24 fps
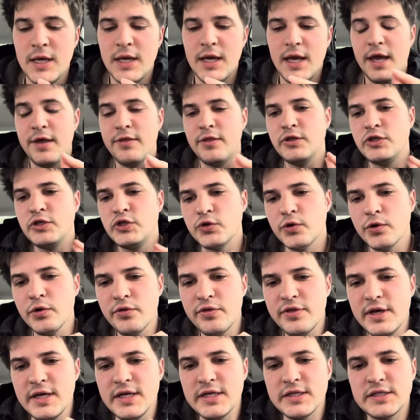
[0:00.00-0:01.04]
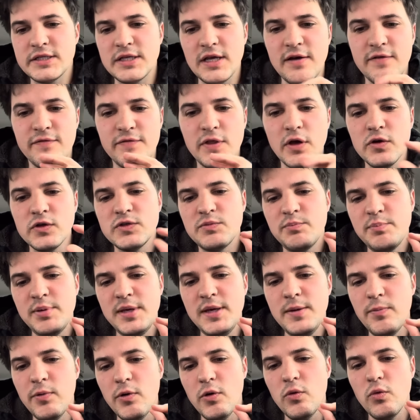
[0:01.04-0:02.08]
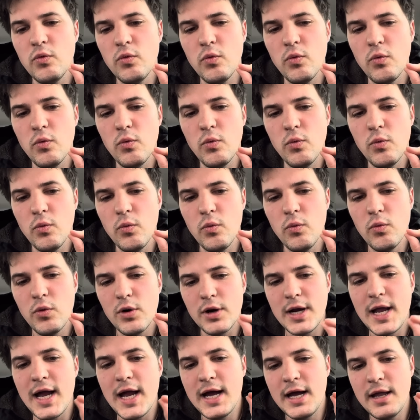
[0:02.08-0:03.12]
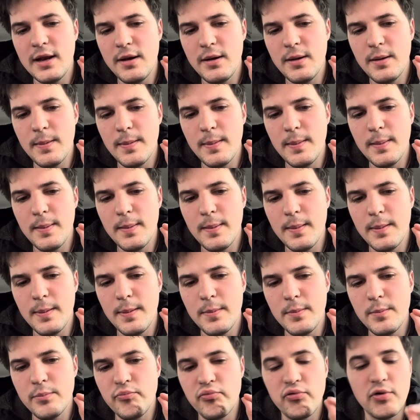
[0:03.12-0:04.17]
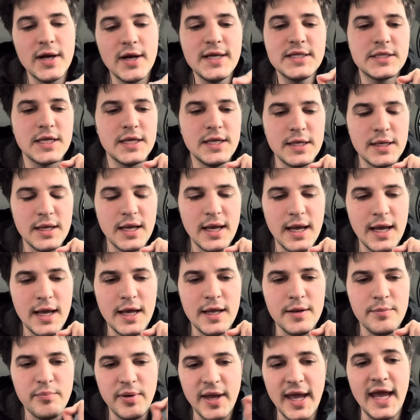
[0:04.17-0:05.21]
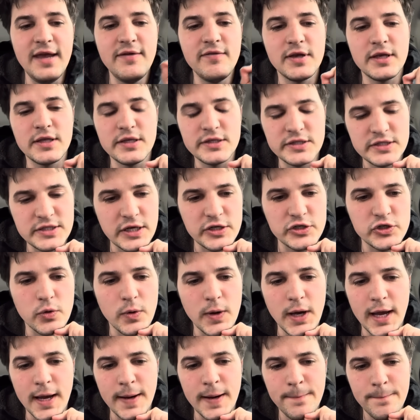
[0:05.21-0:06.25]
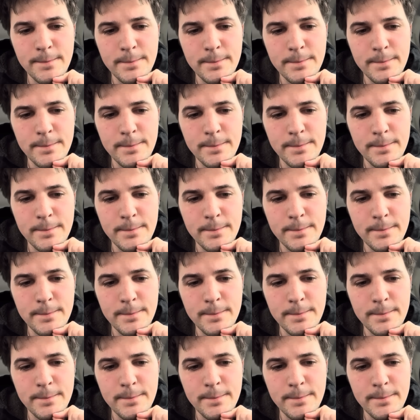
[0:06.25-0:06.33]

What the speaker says: And the truth is, if those people were not present and behaving in such a way,